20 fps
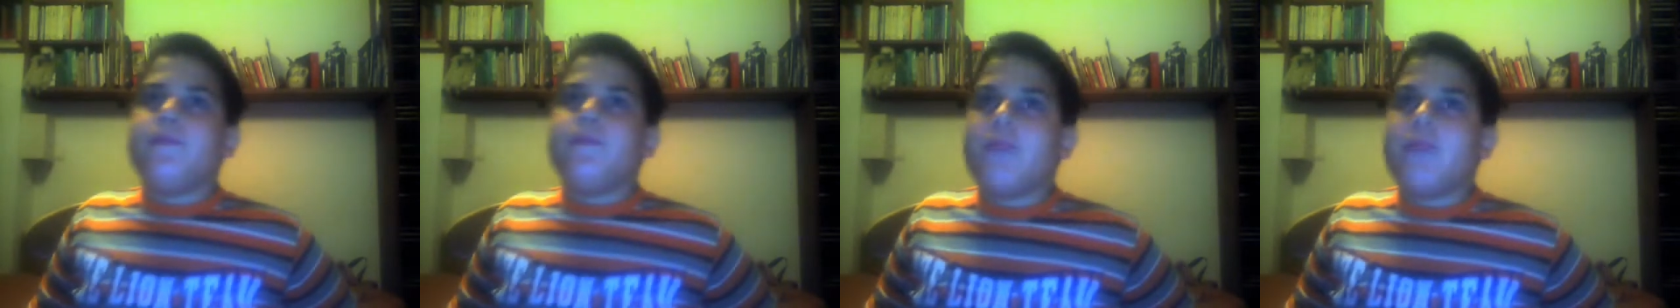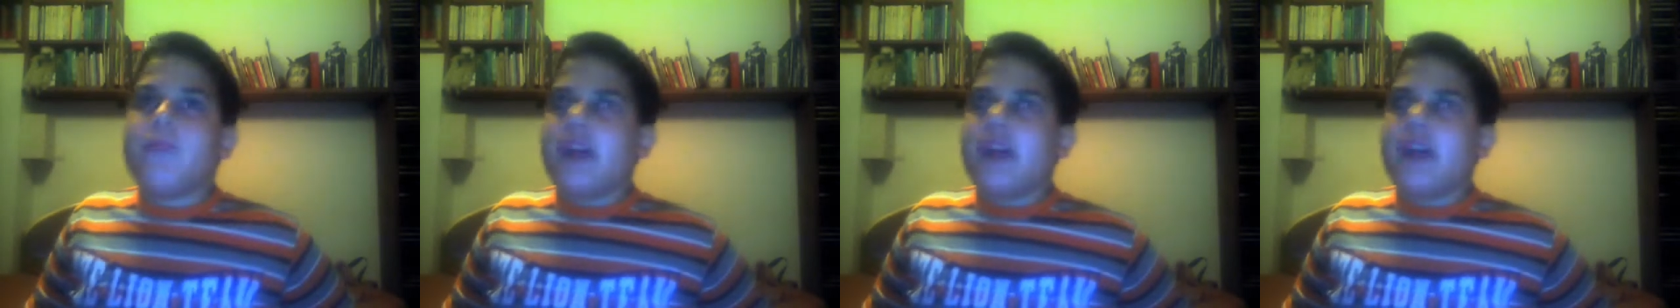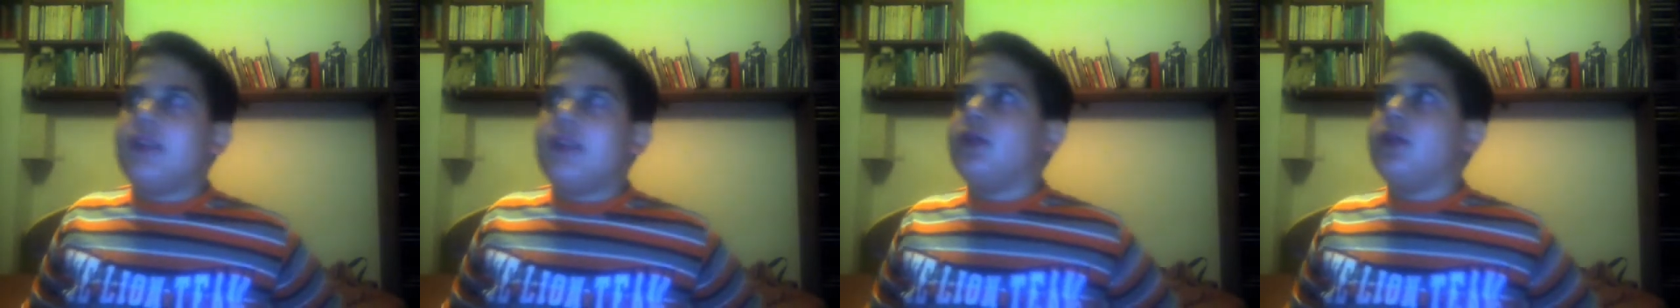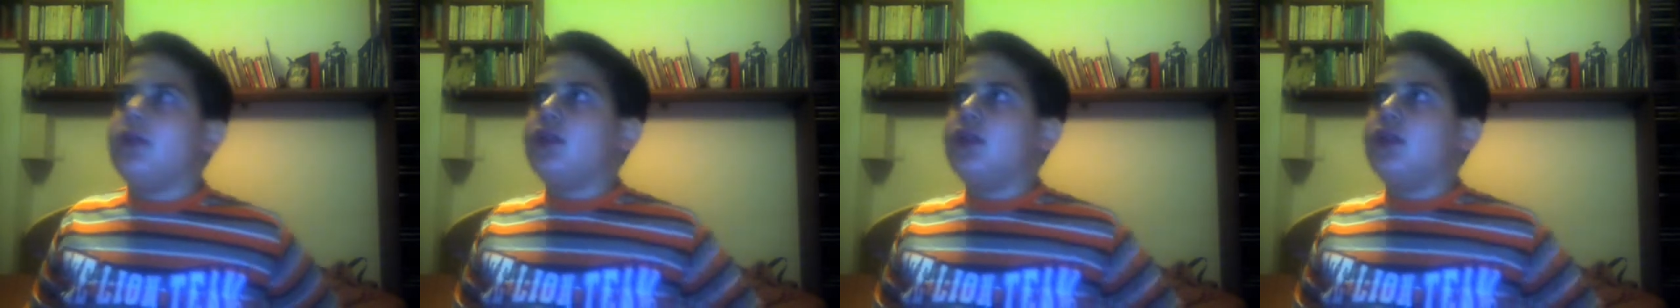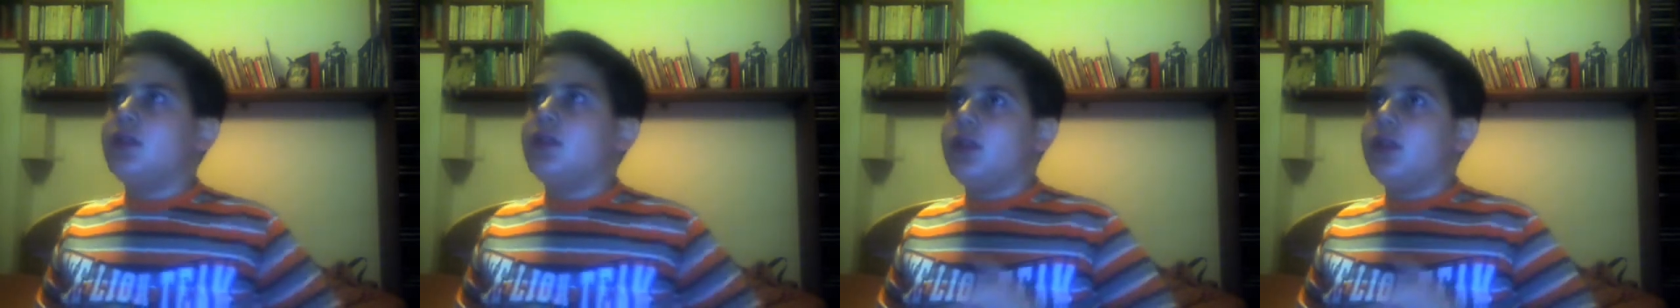and
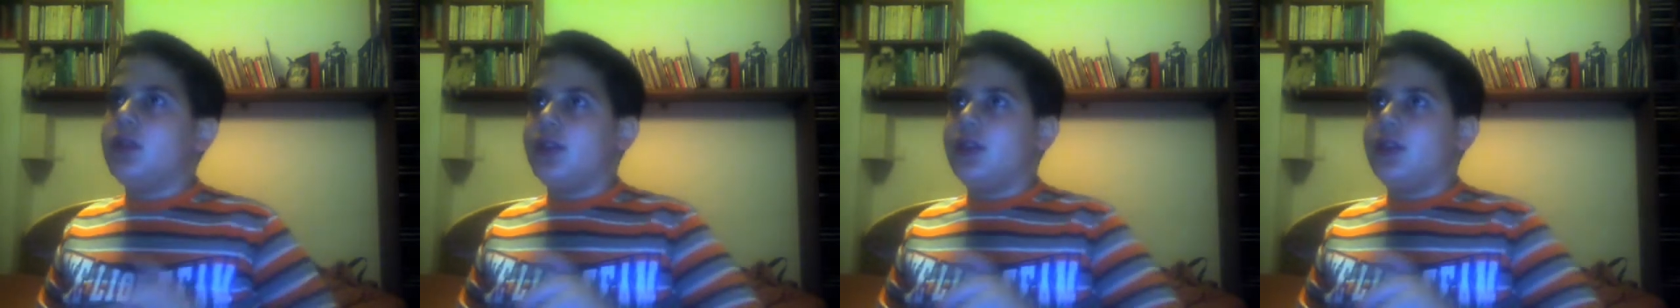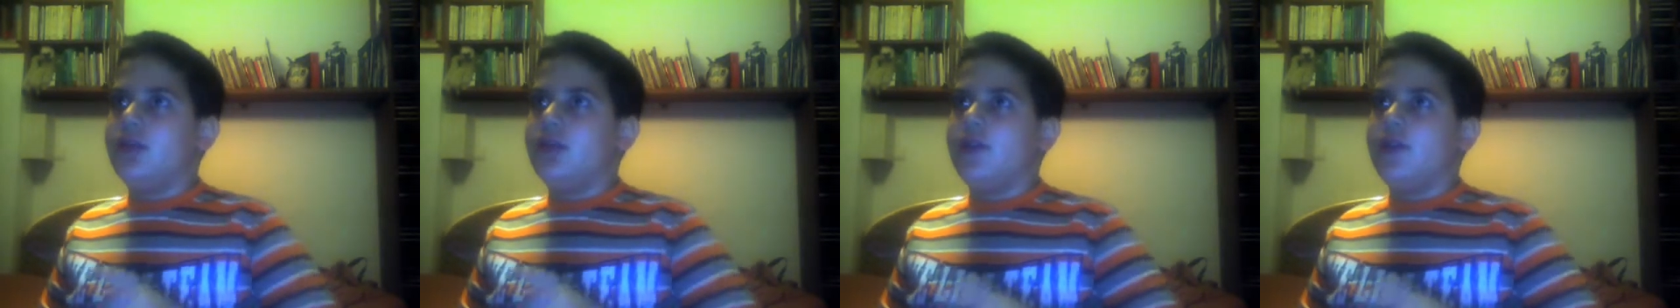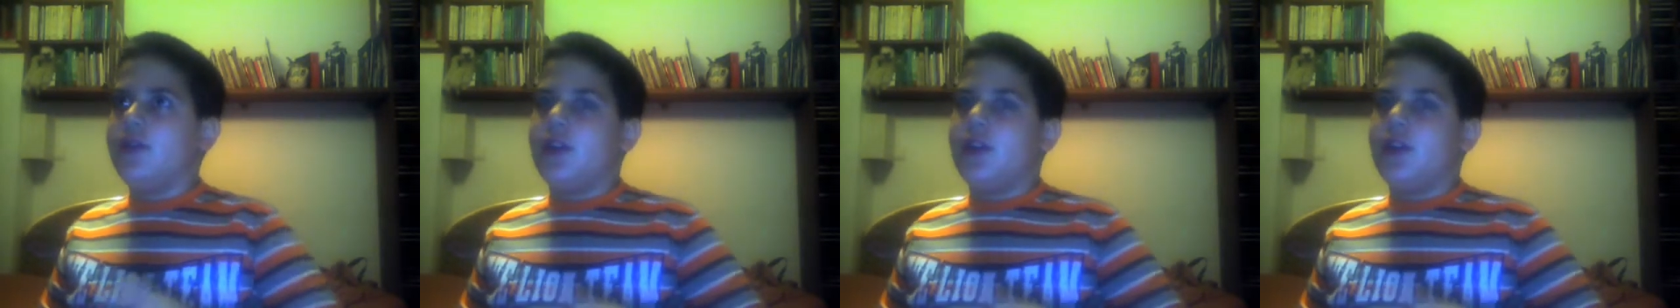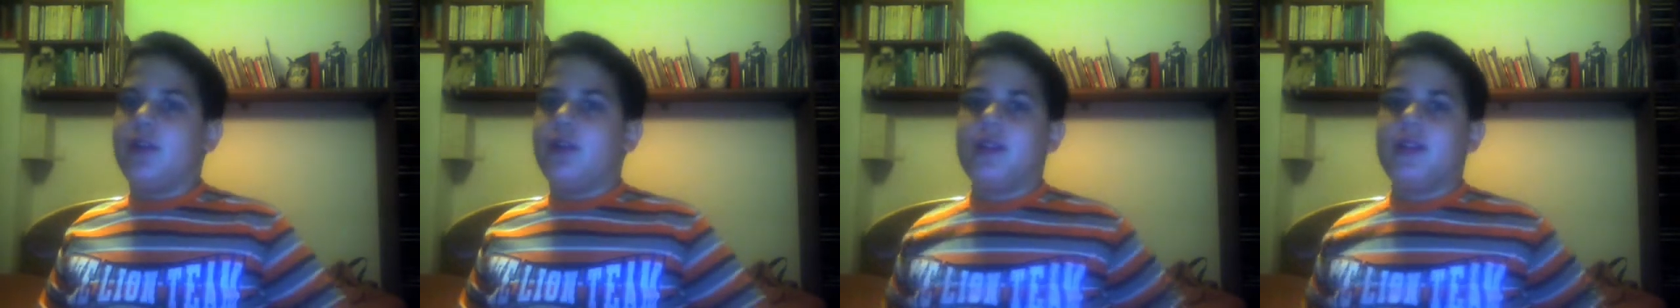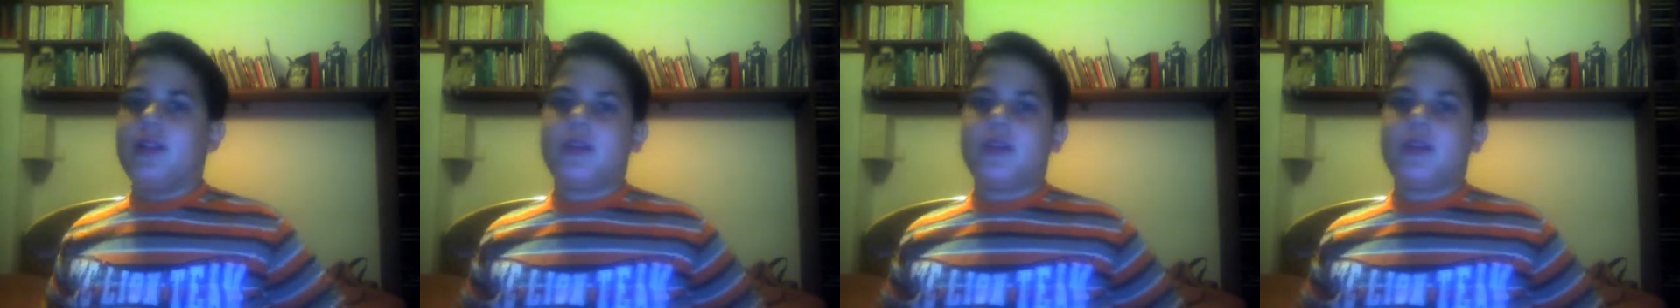this new video,
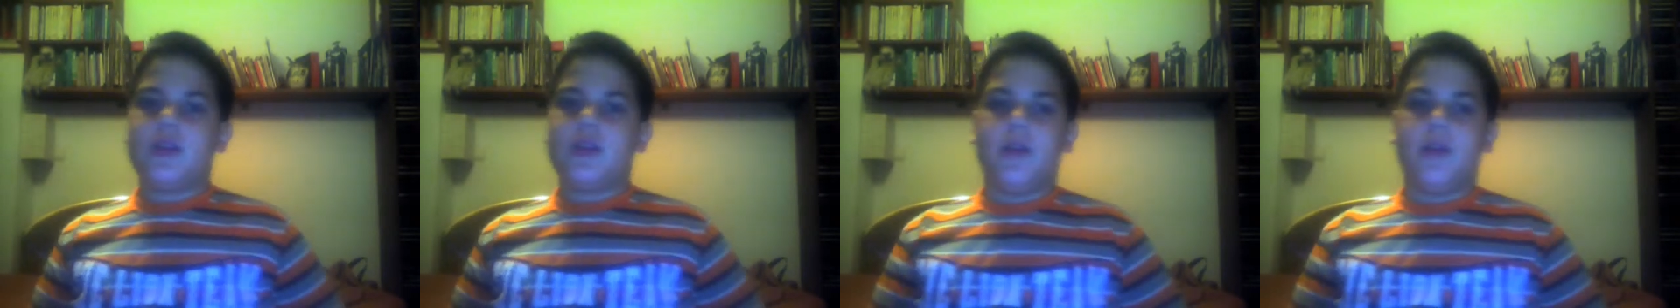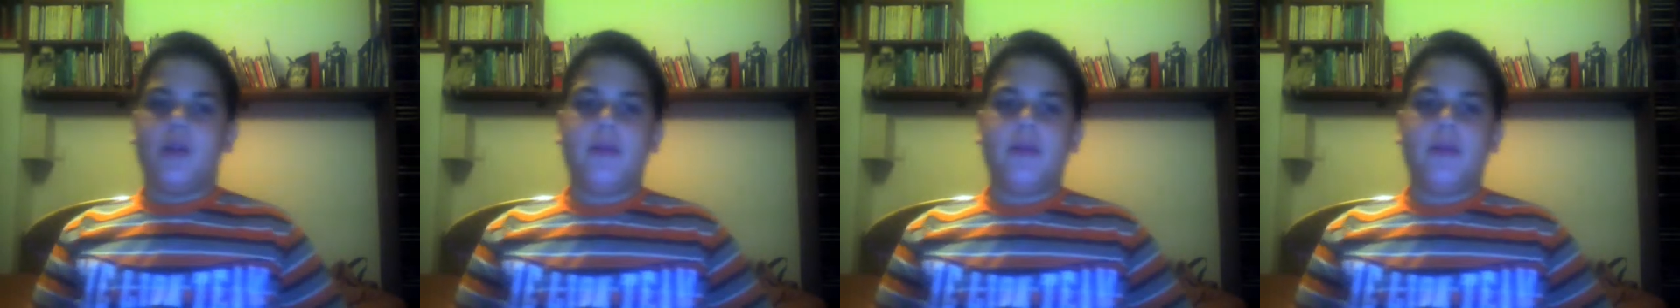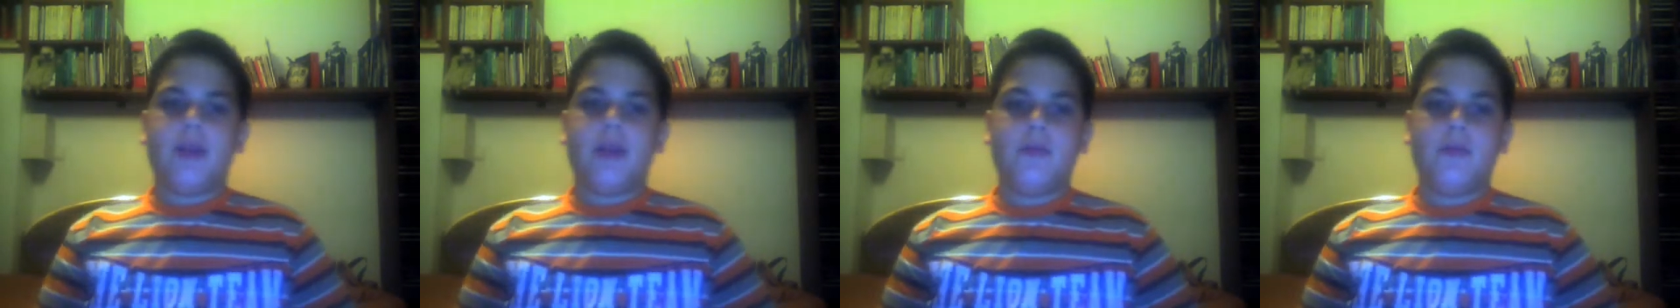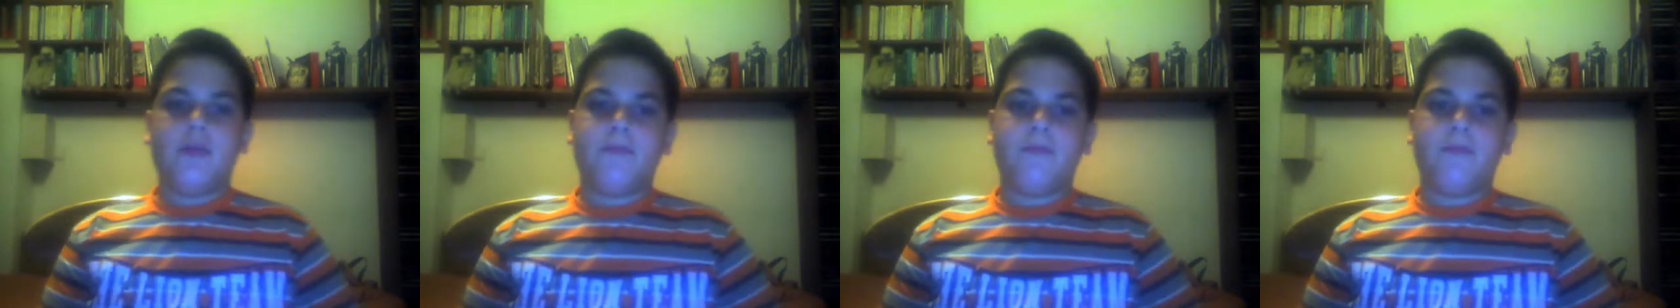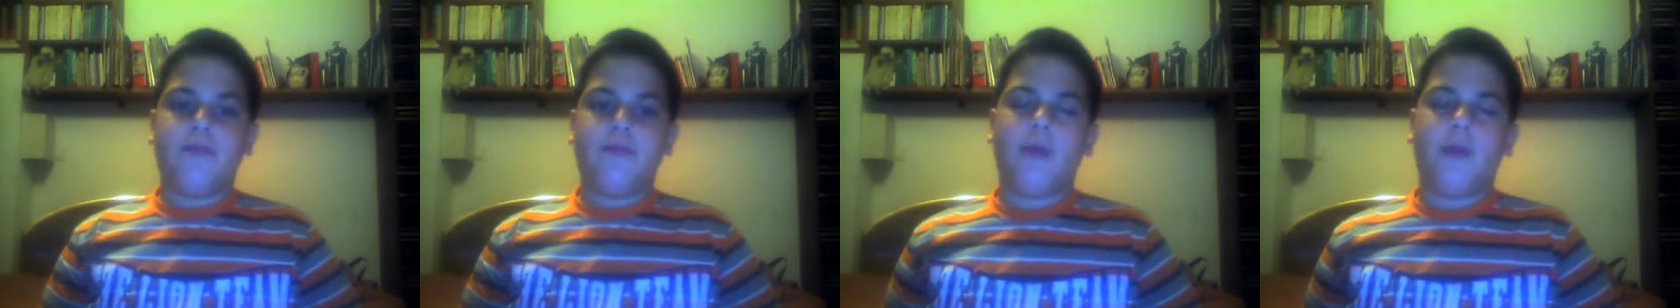it's gonna be
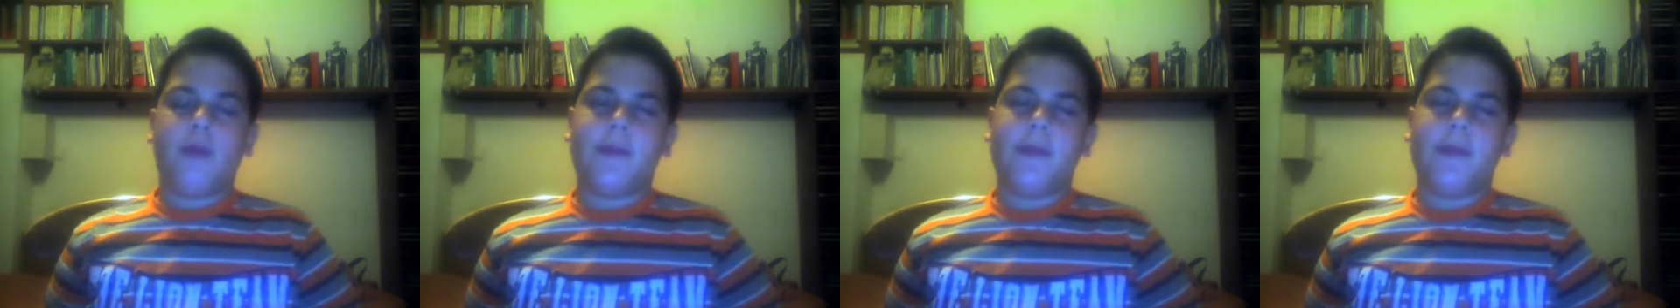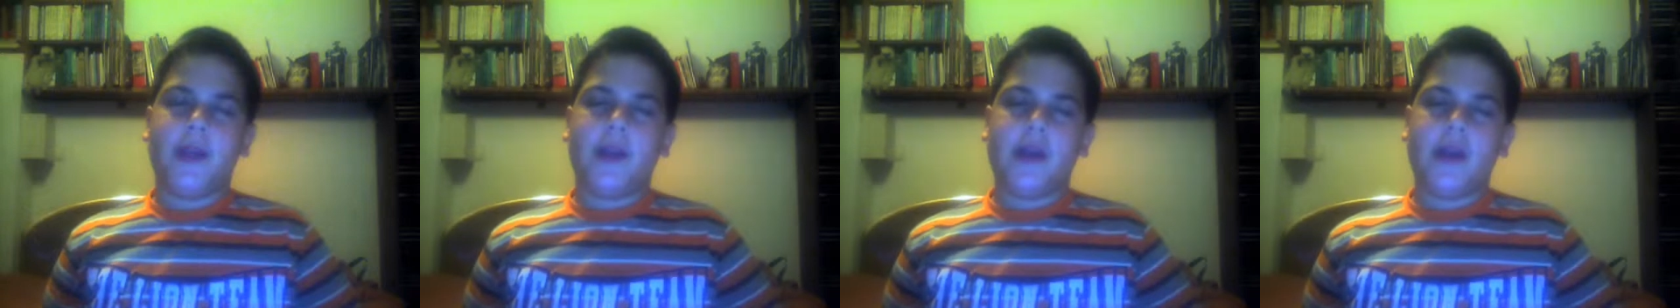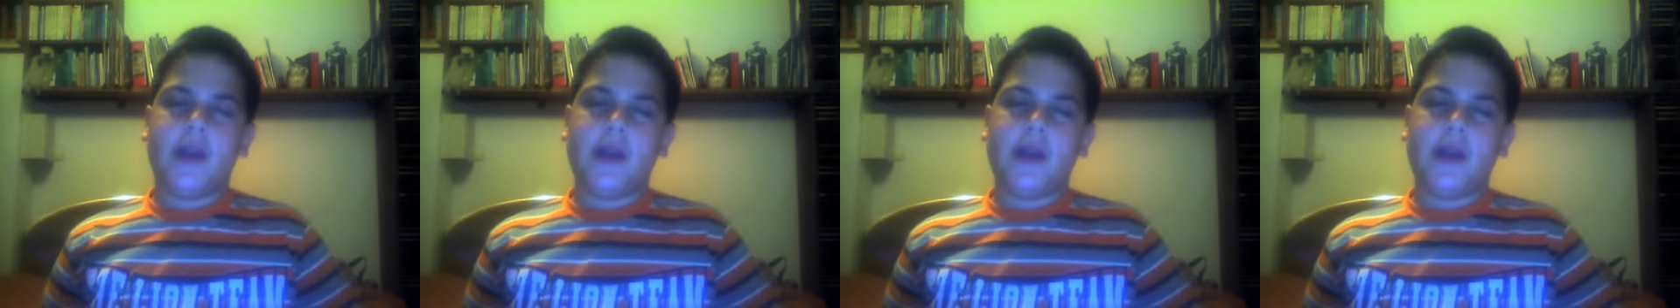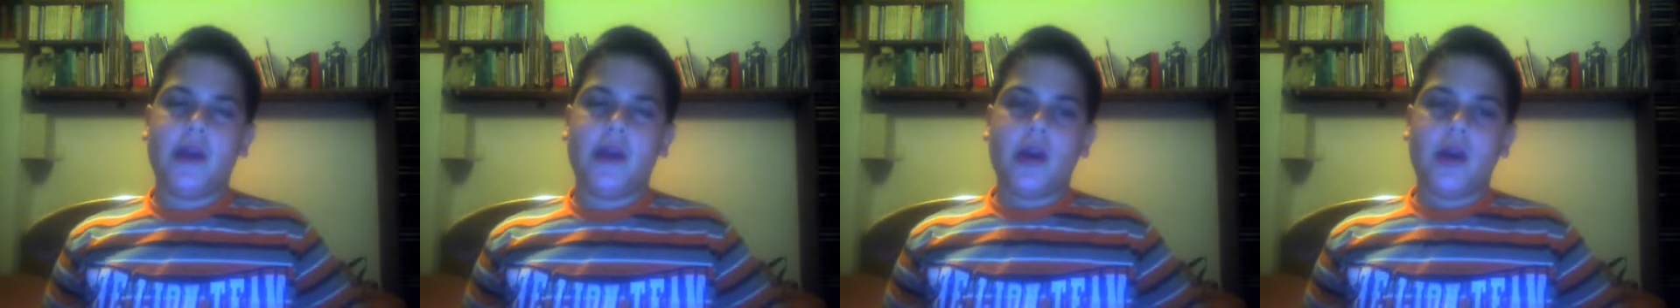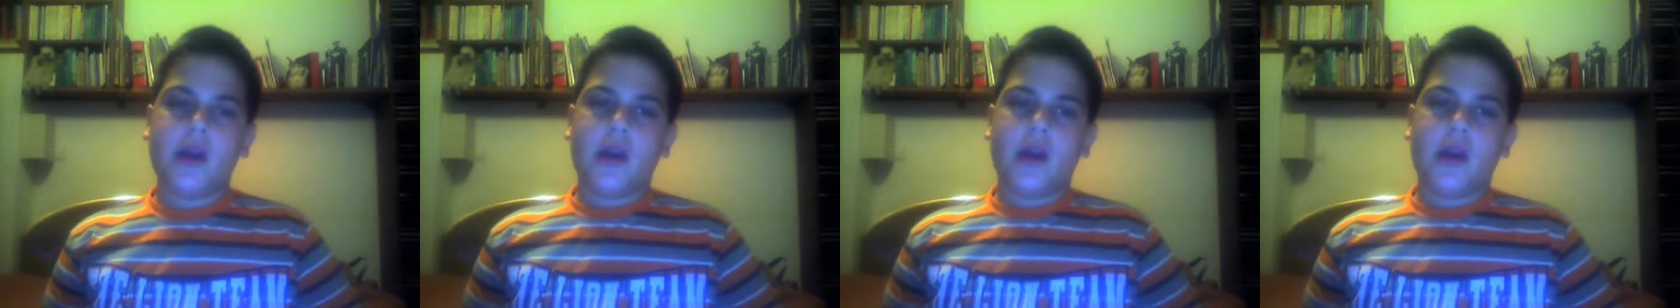probably